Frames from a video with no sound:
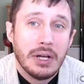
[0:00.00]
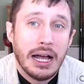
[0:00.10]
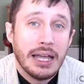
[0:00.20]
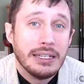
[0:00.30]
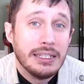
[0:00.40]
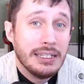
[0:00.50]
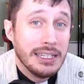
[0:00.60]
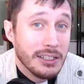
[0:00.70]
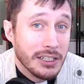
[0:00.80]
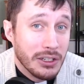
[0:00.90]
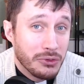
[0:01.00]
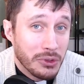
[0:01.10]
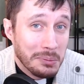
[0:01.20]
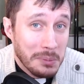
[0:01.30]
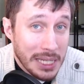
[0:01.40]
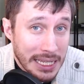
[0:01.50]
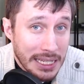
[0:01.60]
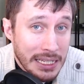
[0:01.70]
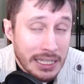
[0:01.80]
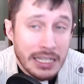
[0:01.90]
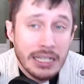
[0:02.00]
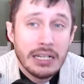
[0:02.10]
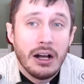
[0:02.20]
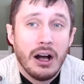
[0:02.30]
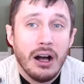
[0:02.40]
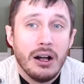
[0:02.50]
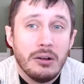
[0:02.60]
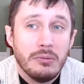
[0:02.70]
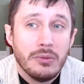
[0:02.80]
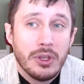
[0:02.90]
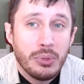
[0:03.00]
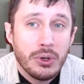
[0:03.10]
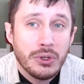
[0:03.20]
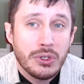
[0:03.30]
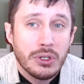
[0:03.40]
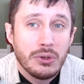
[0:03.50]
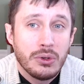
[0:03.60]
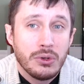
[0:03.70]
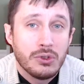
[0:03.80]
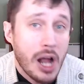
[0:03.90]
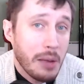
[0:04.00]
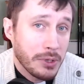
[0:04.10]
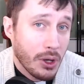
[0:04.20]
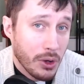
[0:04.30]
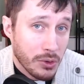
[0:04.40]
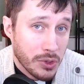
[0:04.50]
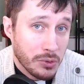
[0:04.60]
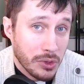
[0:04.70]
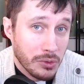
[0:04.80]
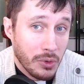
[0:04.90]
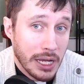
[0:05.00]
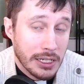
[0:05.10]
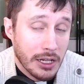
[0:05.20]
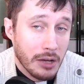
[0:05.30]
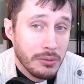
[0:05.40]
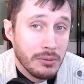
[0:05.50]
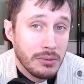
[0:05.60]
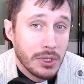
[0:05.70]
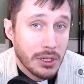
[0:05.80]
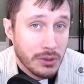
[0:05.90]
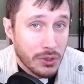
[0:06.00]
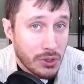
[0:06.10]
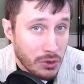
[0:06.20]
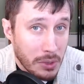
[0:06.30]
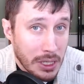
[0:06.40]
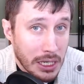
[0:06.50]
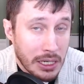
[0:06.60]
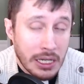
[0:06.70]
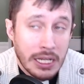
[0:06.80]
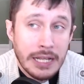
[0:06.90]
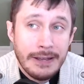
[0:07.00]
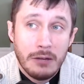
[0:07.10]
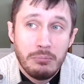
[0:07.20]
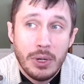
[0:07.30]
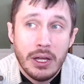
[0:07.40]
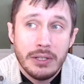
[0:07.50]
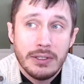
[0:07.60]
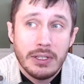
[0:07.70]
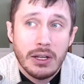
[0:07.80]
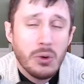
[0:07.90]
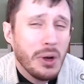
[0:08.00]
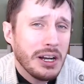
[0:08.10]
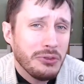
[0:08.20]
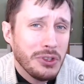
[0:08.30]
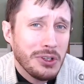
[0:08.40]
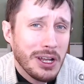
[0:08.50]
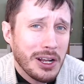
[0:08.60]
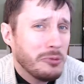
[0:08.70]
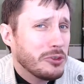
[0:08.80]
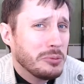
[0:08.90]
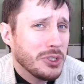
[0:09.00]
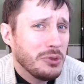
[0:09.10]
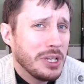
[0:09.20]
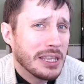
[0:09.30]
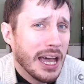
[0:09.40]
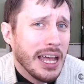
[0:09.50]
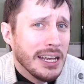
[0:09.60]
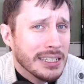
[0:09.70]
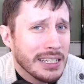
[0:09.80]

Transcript: ideally for me, the person who dropped the host would wind up consuming it. But quite often they're not comfortable doing that.